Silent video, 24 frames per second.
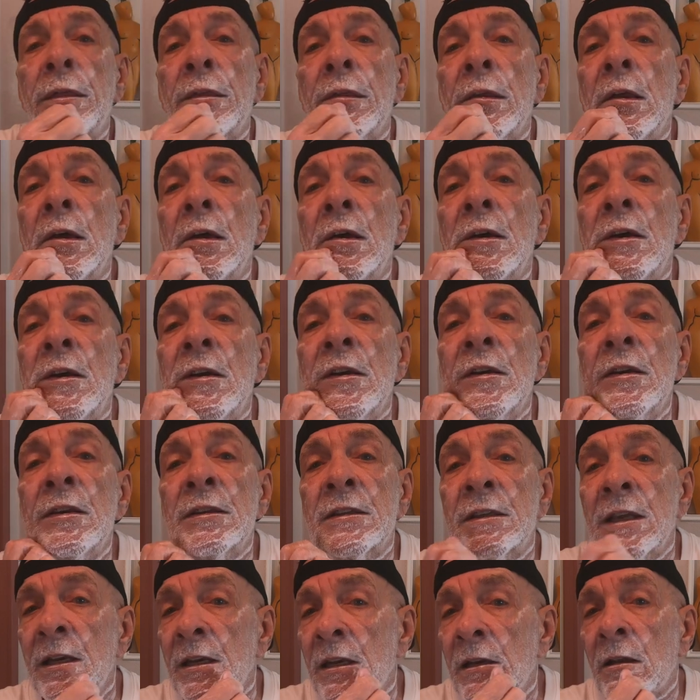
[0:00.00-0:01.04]

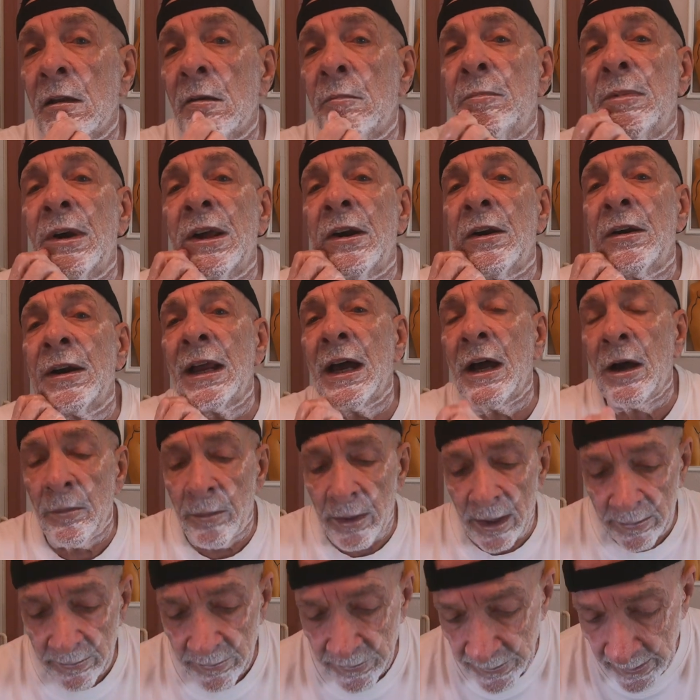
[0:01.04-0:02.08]
It's getting a little better now,
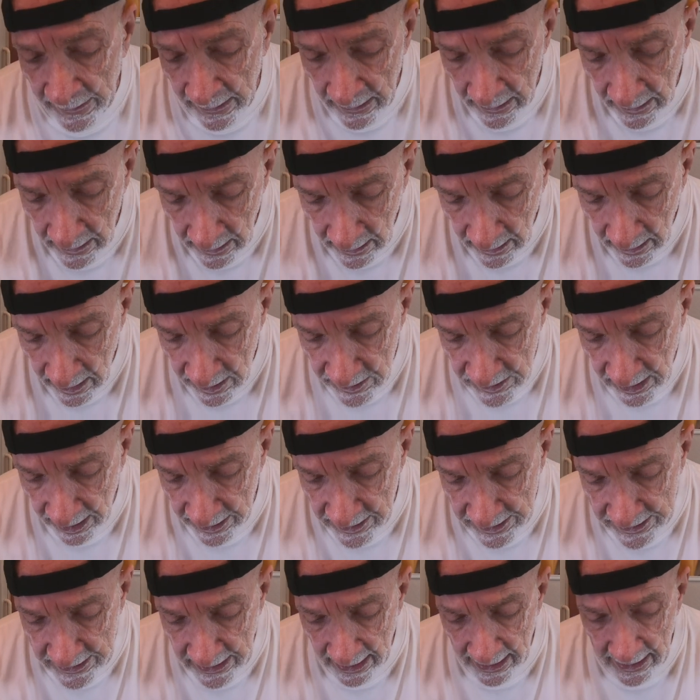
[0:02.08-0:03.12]
but so I
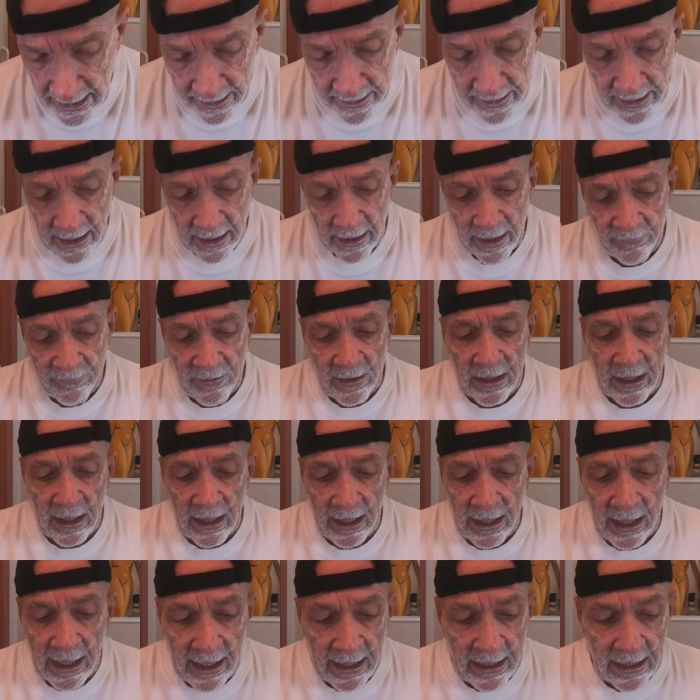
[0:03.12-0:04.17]
decided if I get
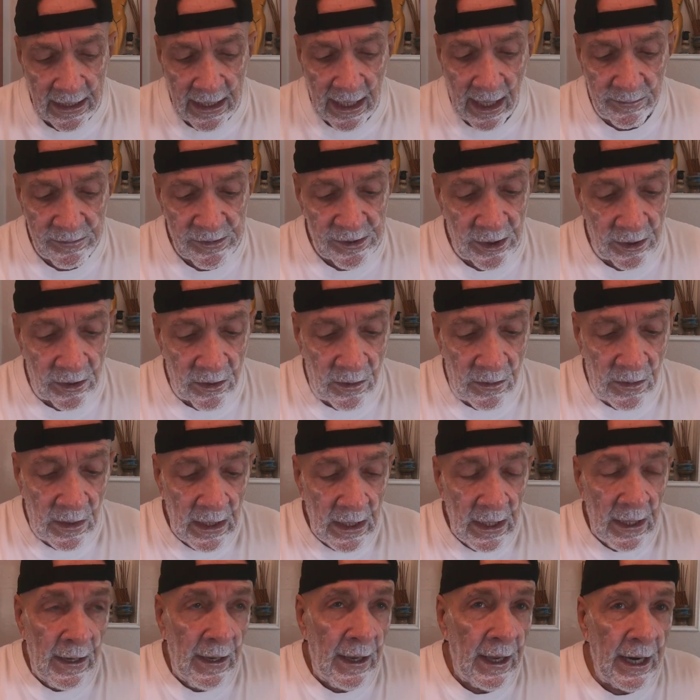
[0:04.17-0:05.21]
a handicap sticker
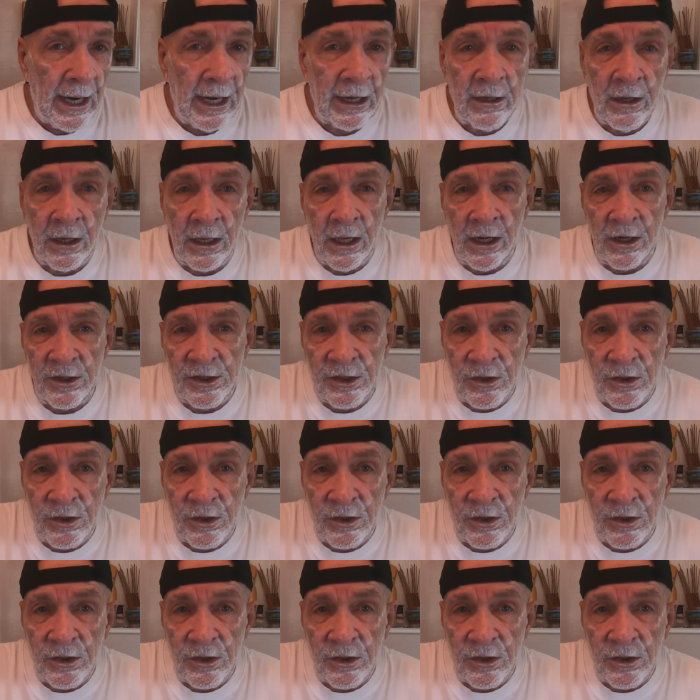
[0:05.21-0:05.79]
and I could get a